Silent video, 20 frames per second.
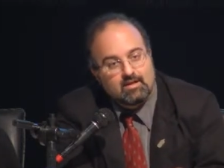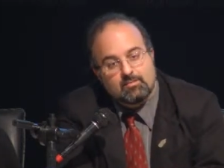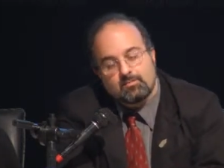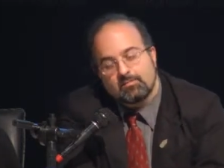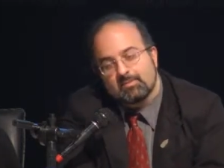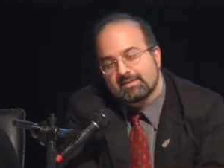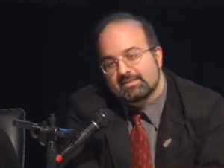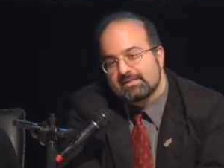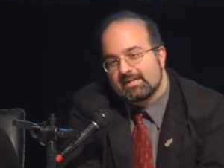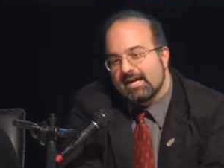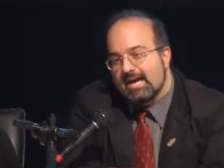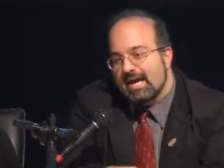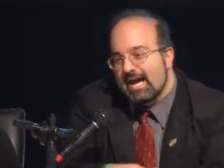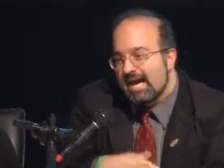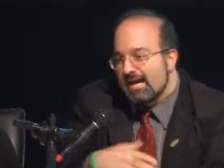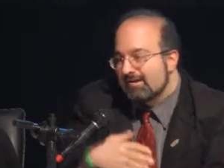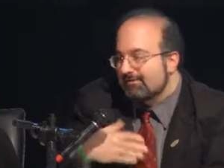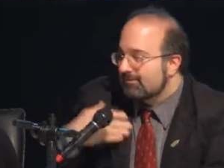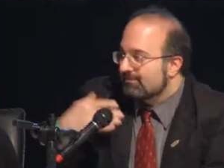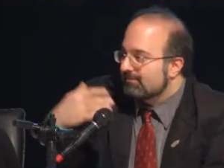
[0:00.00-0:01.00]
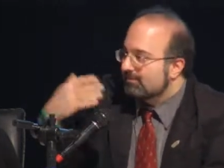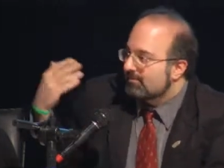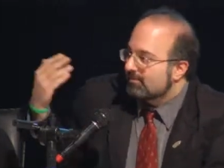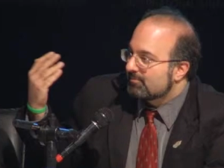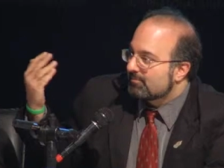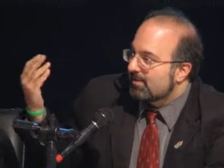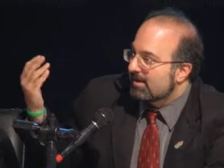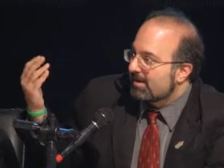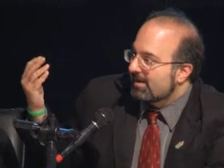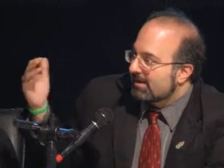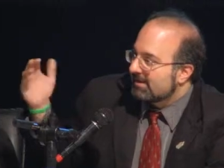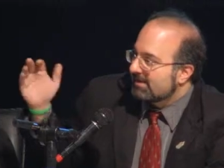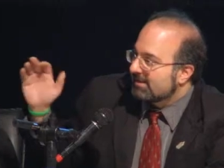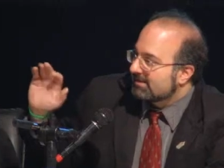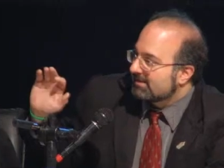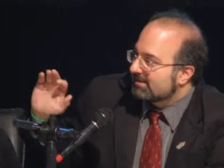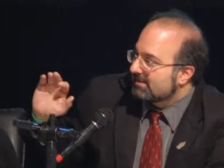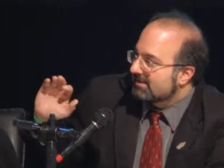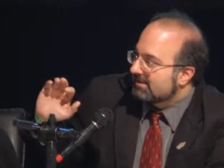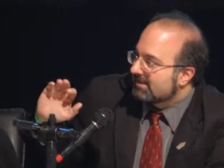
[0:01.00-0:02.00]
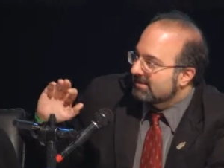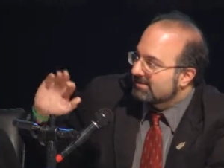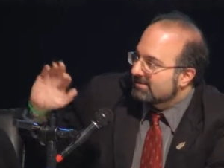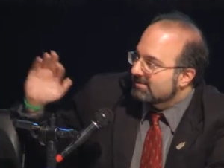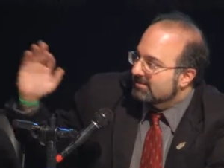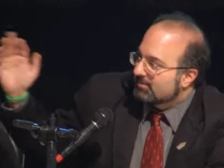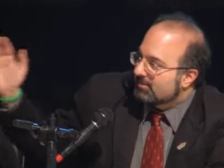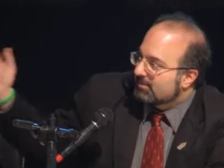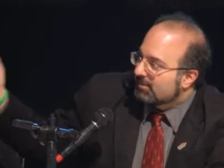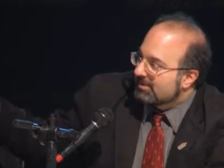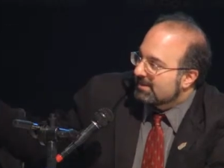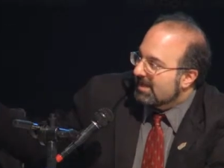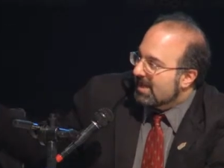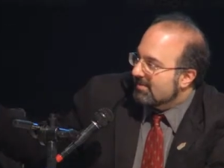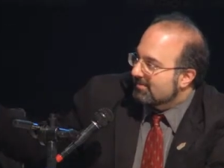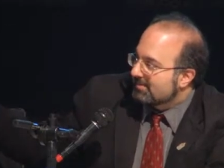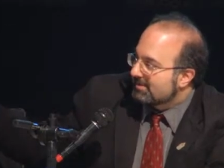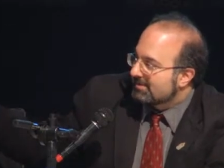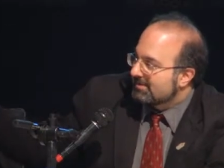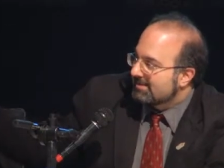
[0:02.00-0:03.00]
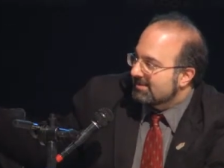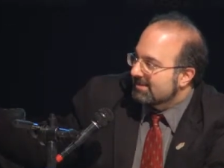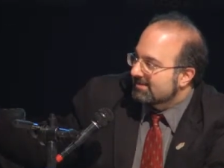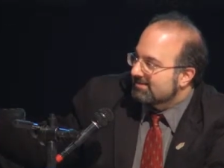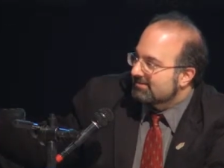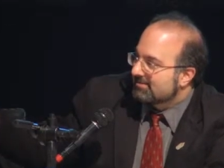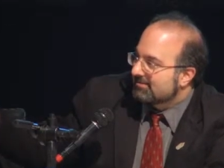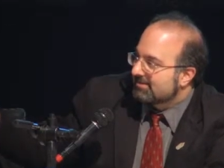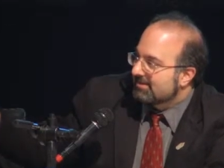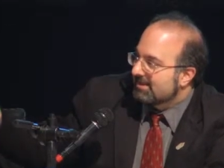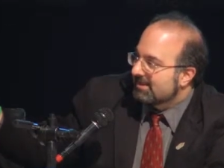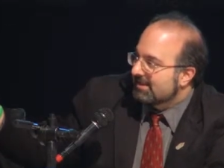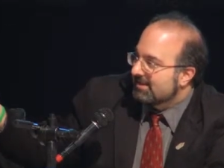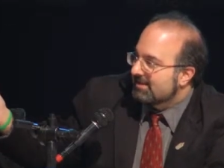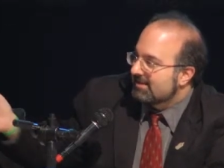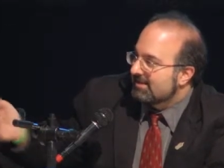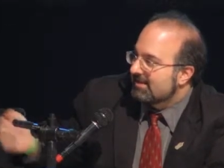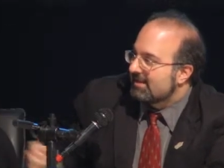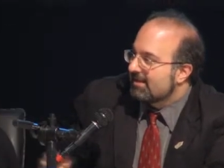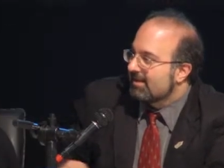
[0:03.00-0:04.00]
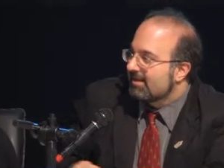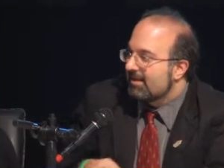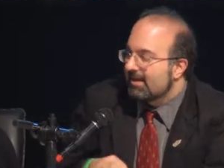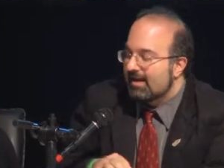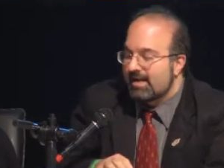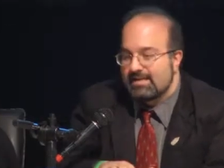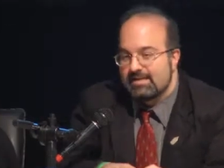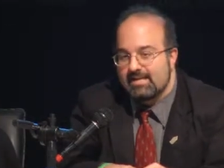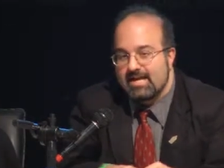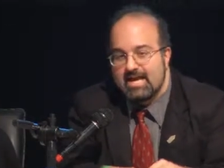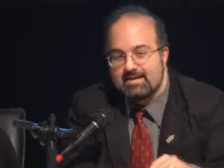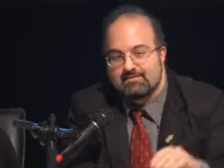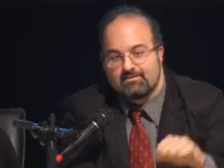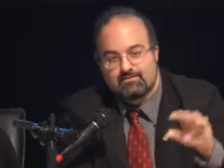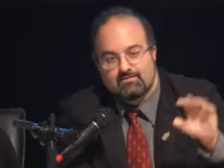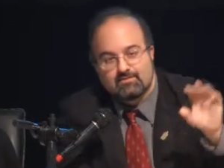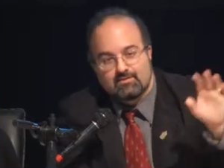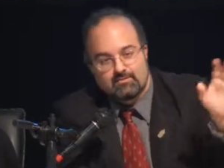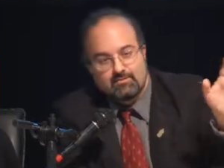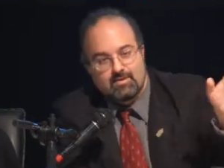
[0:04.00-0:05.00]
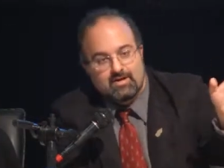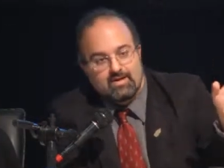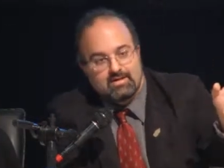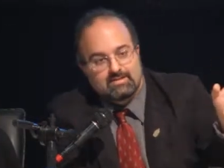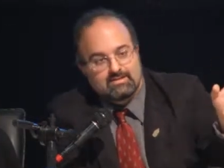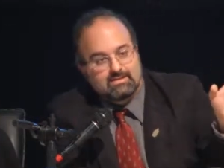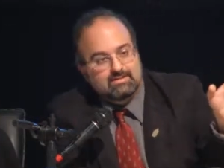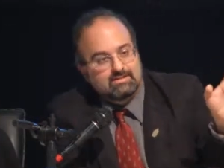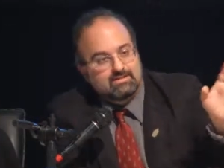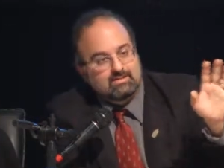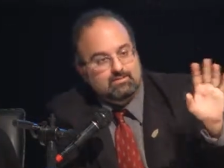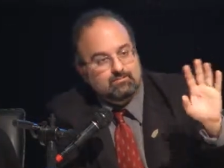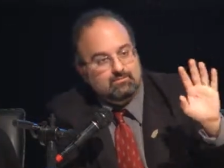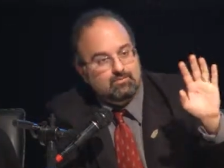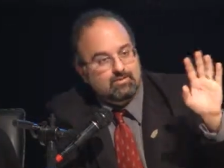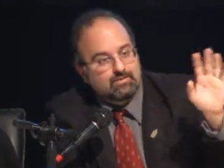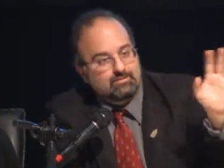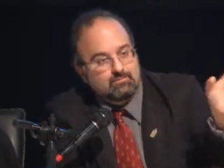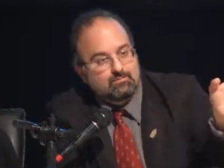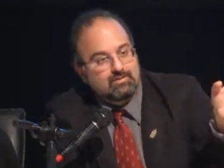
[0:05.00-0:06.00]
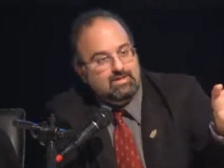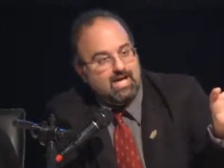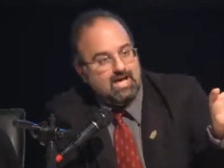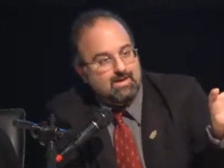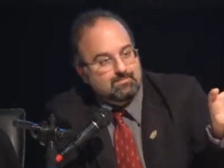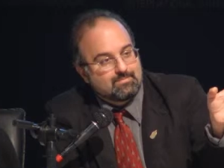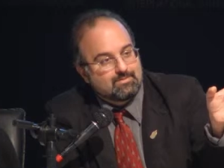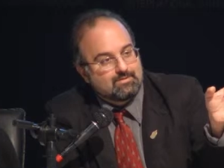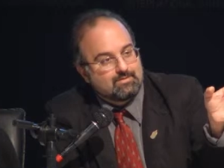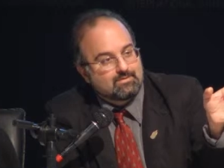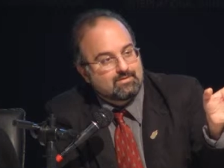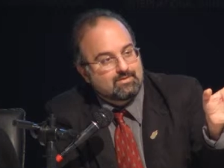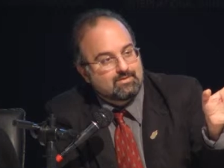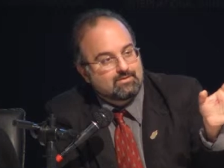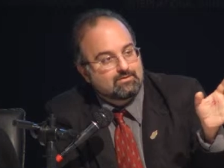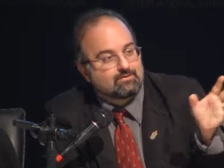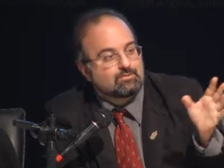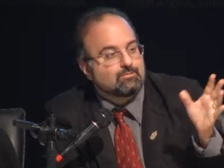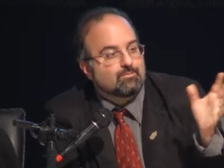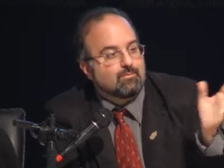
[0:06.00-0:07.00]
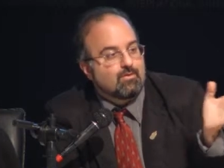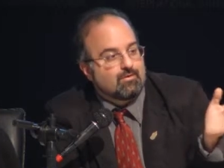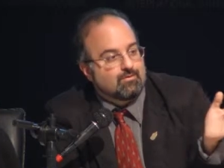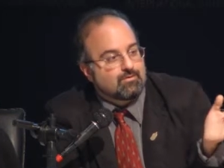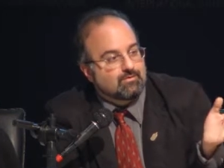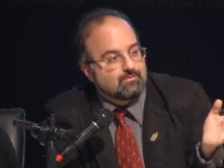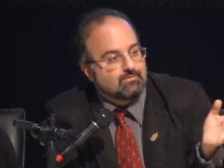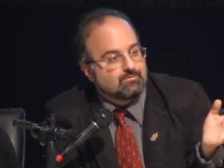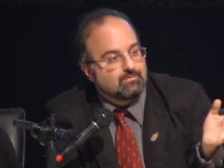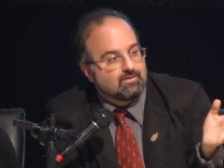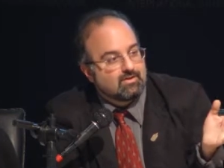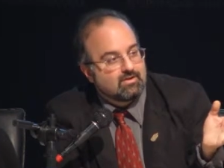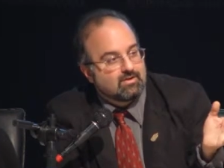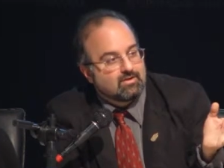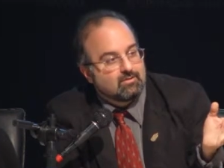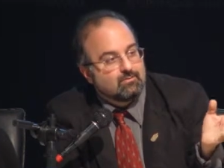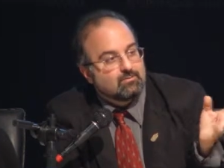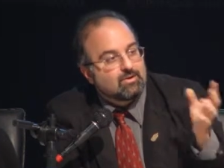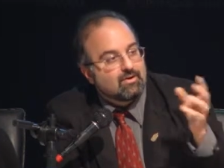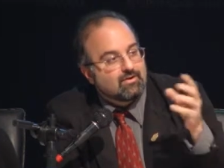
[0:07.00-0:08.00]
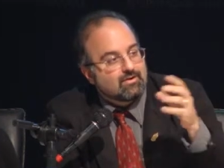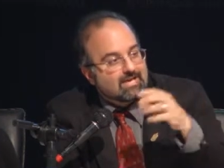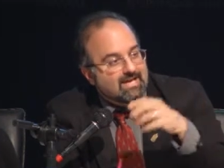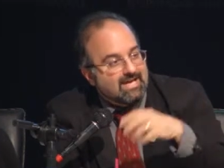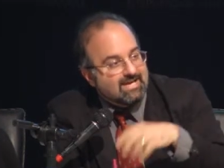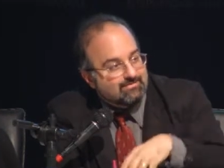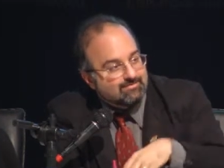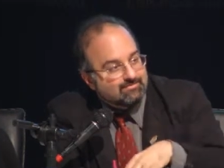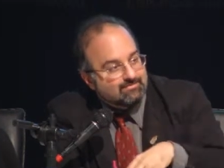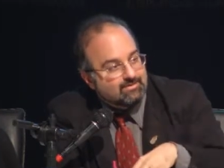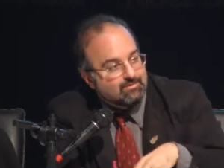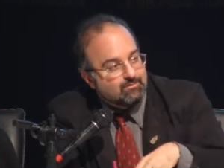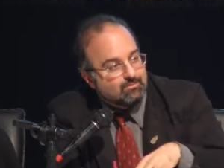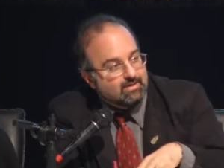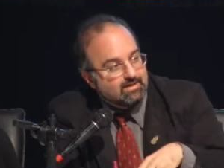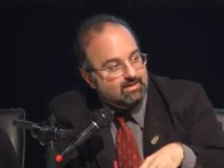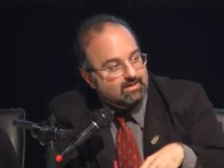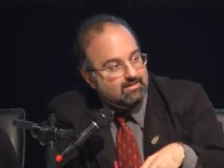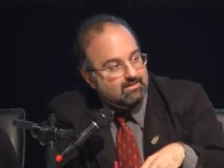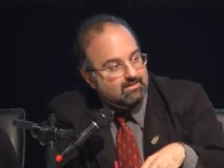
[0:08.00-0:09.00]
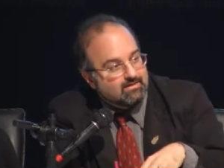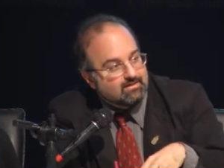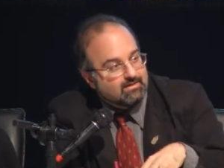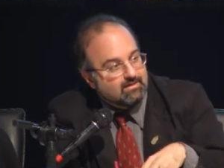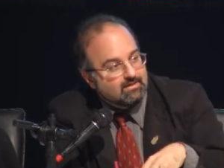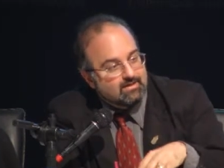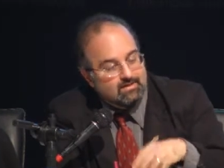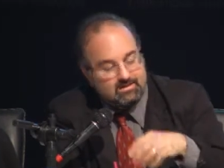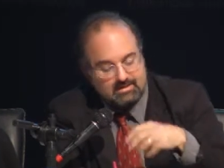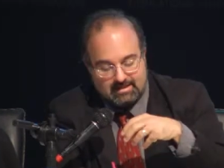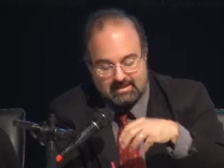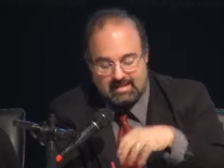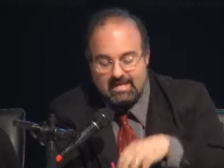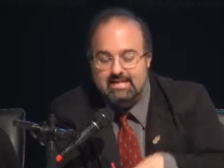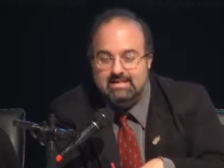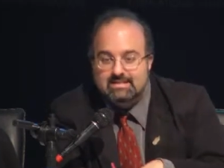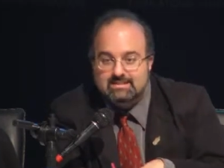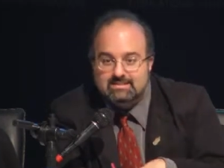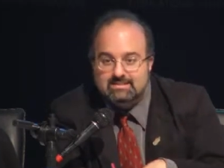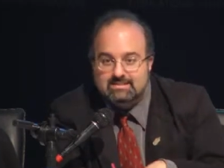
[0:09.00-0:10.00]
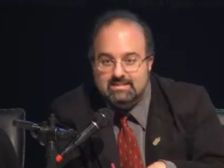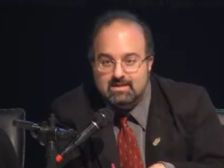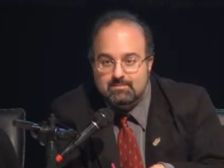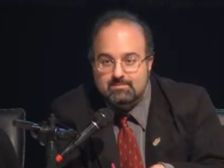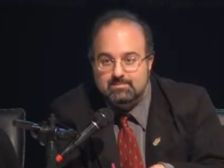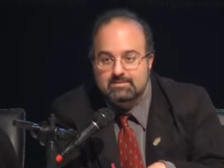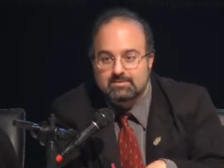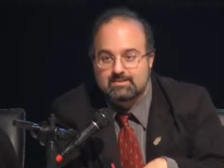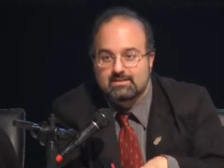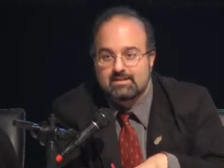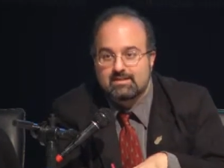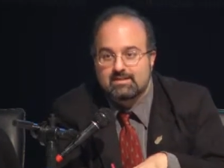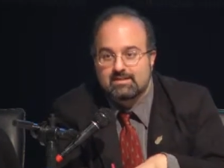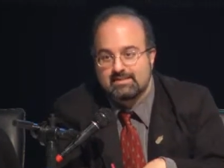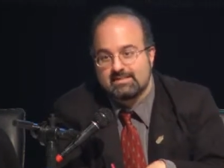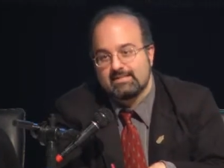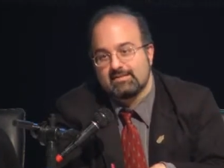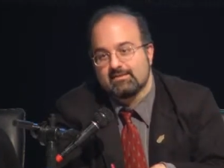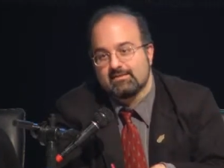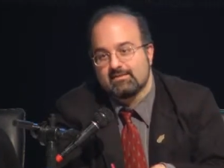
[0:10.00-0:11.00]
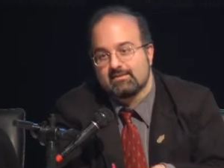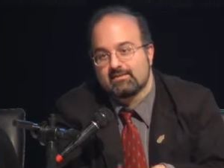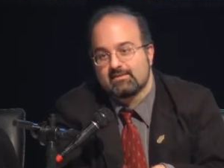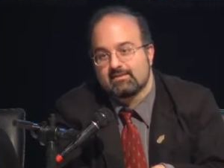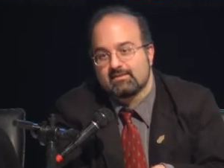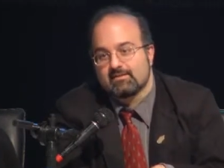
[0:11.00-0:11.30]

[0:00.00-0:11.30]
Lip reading: but half of our mind is in what happened yesterday, and half of our mind is in what will happen tomorrow. We are everywhere except here.